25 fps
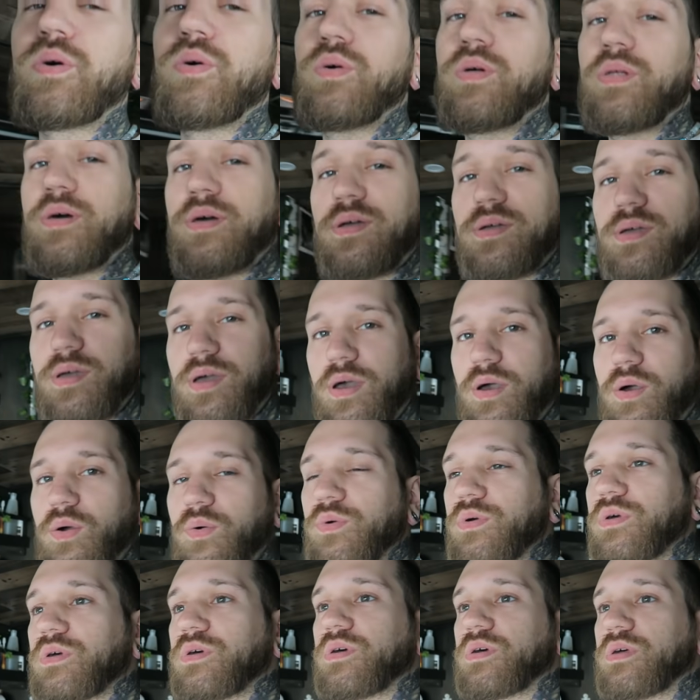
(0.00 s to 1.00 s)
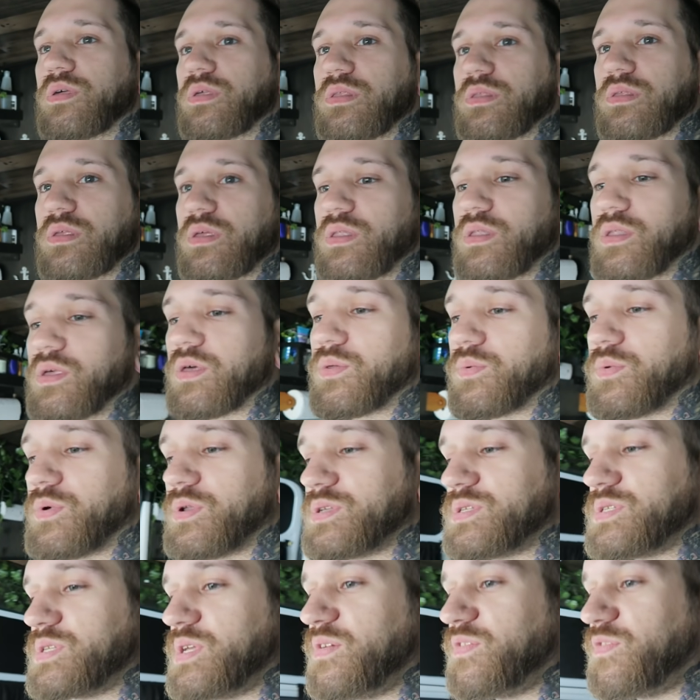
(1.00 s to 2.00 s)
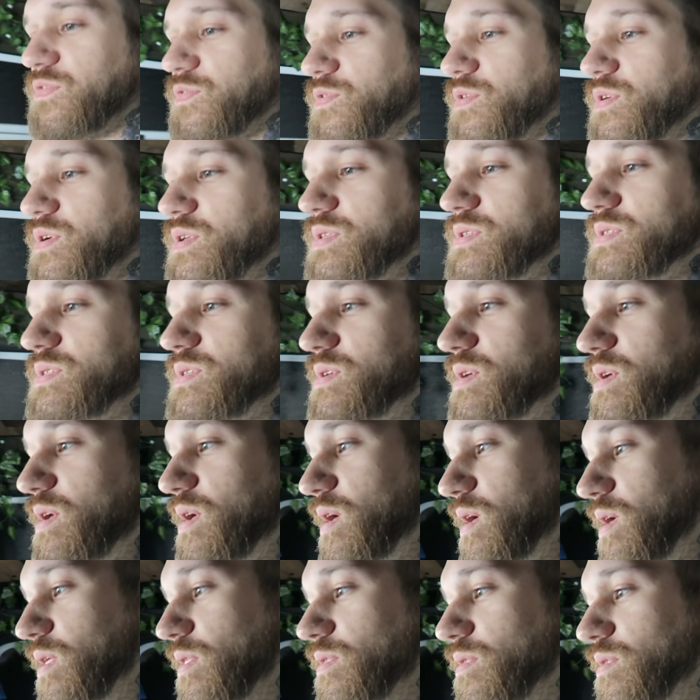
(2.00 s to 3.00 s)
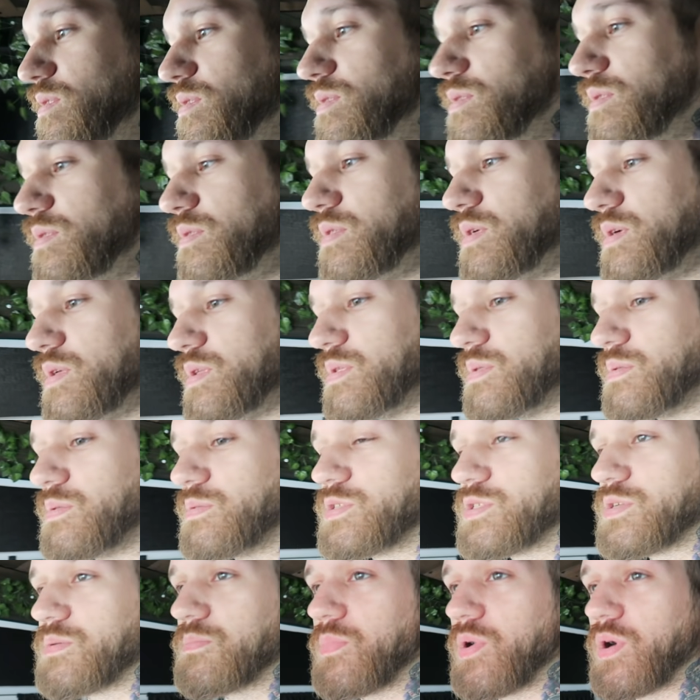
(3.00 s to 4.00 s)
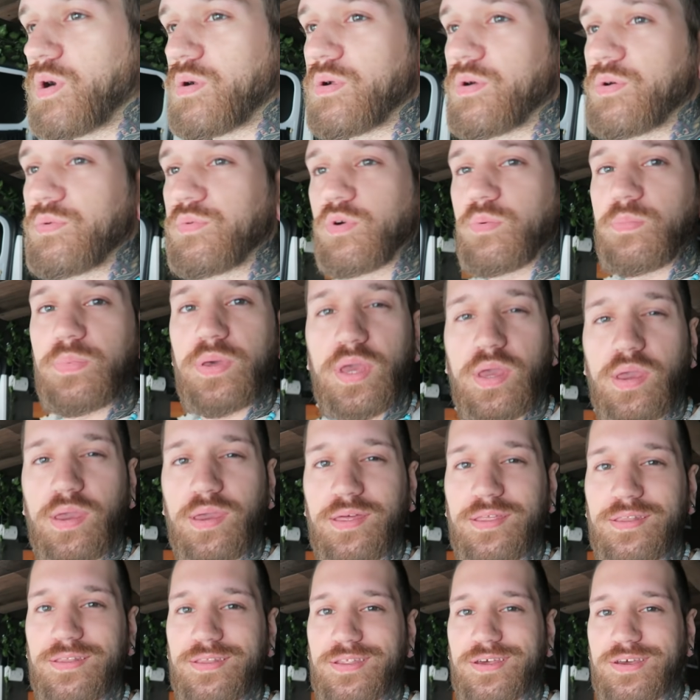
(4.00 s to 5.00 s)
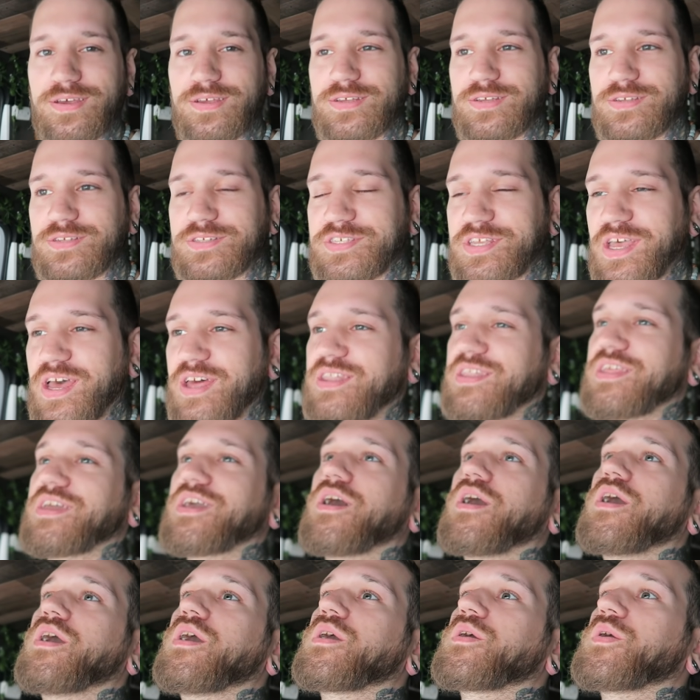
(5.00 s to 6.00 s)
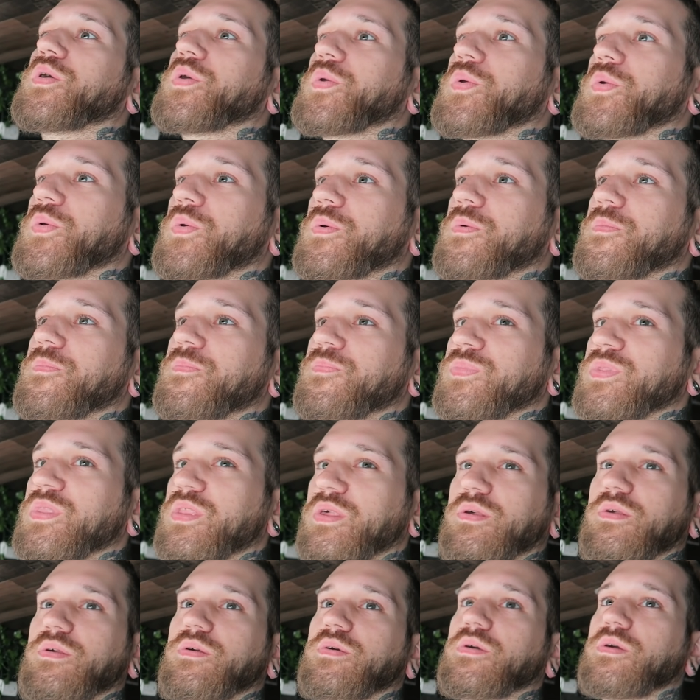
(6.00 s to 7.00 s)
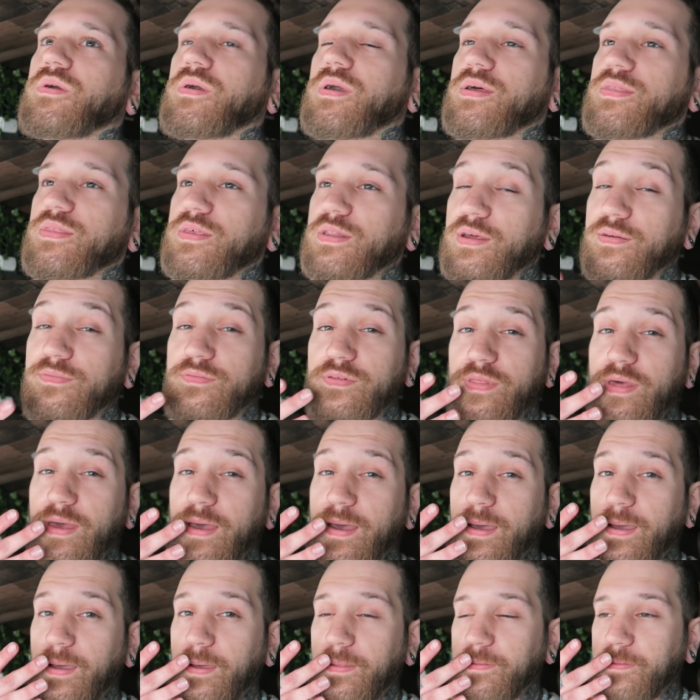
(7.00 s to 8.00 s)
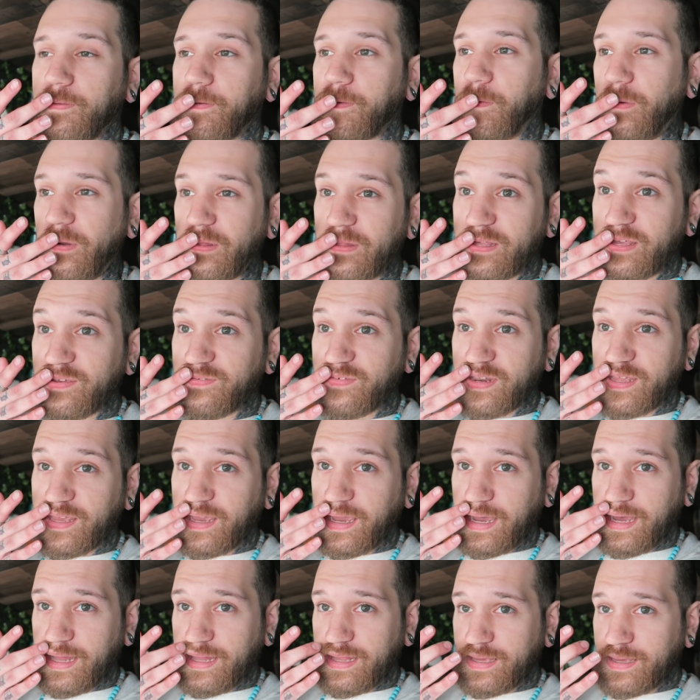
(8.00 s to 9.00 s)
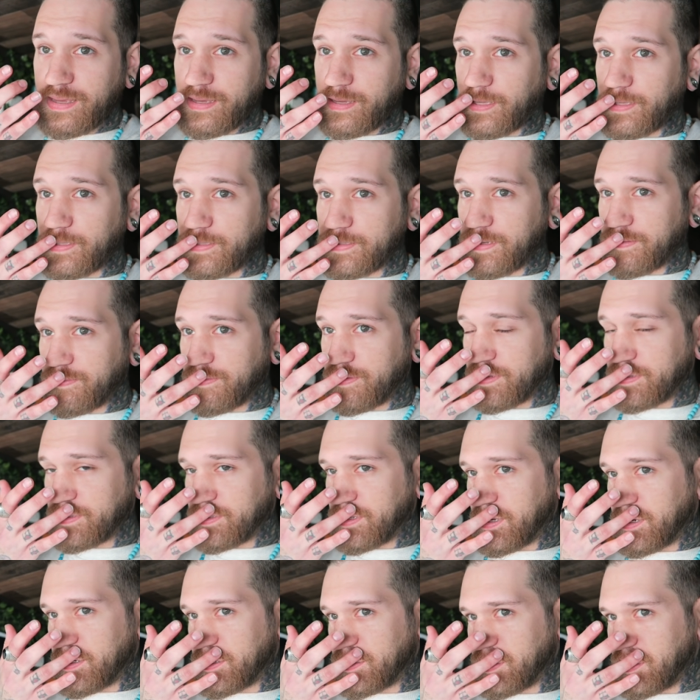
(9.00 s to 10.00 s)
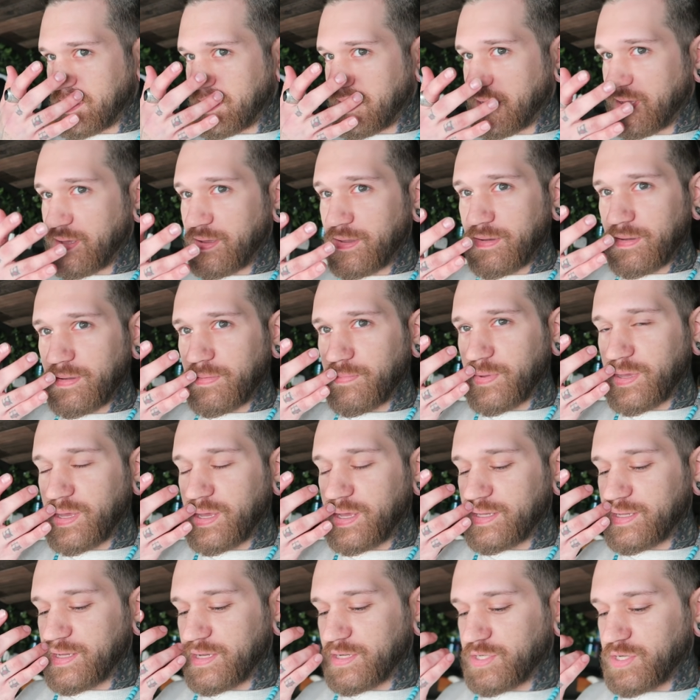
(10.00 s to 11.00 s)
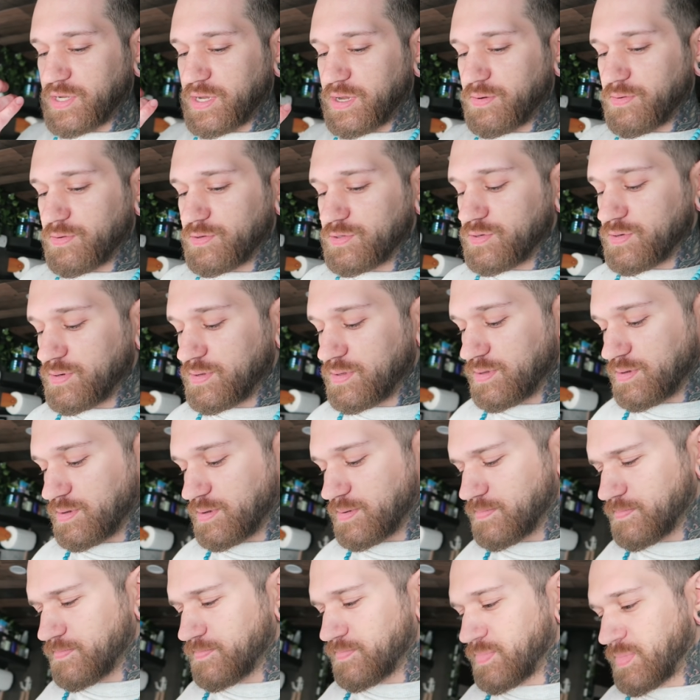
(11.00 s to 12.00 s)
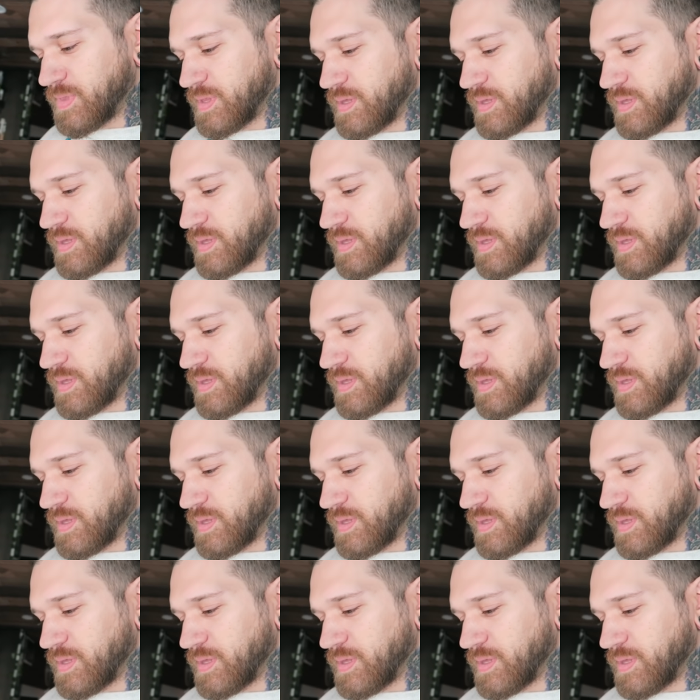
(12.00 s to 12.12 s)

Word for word: going to hang out with another one of Steph's friends, and then tomorrow we'll be in San Diego. And after that, I think we're leaving Cali, because everything's kind of shut down, and we can't take showers or anything.